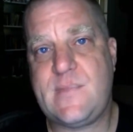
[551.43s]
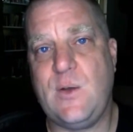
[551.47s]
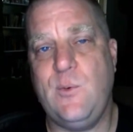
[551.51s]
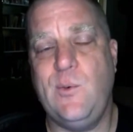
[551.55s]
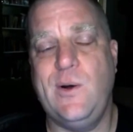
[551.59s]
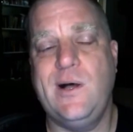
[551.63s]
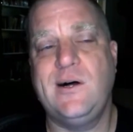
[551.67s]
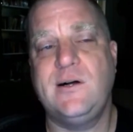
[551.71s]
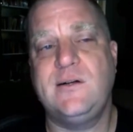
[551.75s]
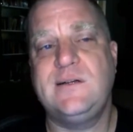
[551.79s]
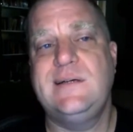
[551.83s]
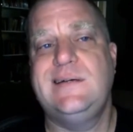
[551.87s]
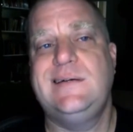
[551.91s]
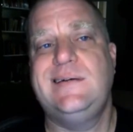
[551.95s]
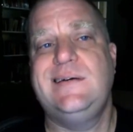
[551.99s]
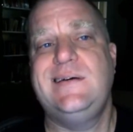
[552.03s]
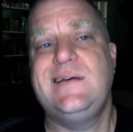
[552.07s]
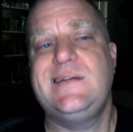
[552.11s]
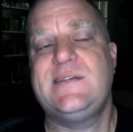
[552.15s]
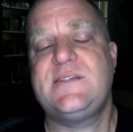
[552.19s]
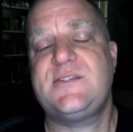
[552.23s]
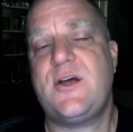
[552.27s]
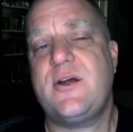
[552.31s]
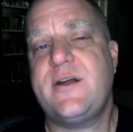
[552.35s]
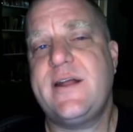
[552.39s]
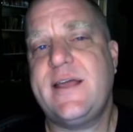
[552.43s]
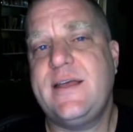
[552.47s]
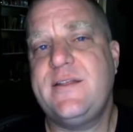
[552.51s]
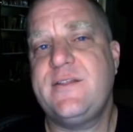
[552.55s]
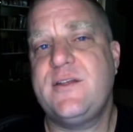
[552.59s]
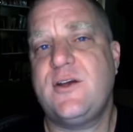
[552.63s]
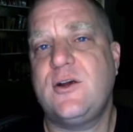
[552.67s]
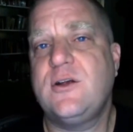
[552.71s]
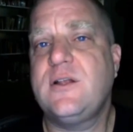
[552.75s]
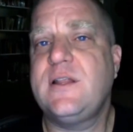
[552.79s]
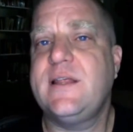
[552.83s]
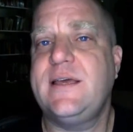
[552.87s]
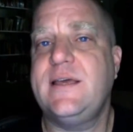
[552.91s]
Well, starting in
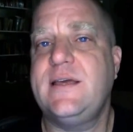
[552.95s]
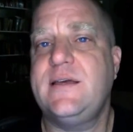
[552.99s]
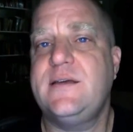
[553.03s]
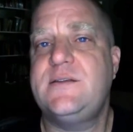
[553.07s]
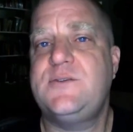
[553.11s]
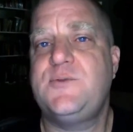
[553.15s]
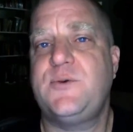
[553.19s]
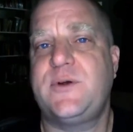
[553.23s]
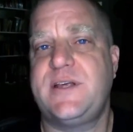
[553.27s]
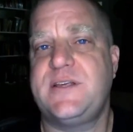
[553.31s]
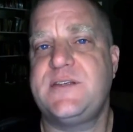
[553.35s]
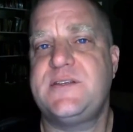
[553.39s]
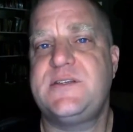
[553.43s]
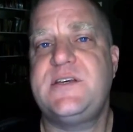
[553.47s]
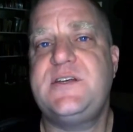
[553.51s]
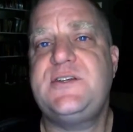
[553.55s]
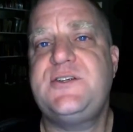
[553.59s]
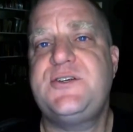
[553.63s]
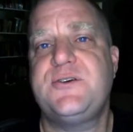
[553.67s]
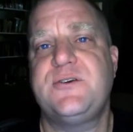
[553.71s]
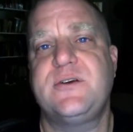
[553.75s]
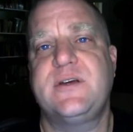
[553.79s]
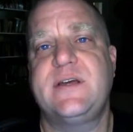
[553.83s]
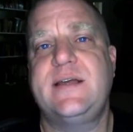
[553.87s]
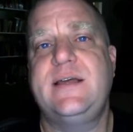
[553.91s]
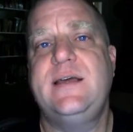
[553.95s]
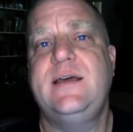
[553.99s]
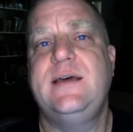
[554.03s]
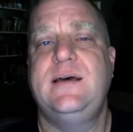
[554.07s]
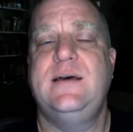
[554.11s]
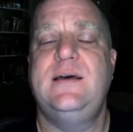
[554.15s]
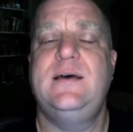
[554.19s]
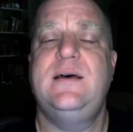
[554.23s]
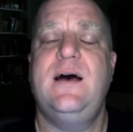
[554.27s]
the early 20th century,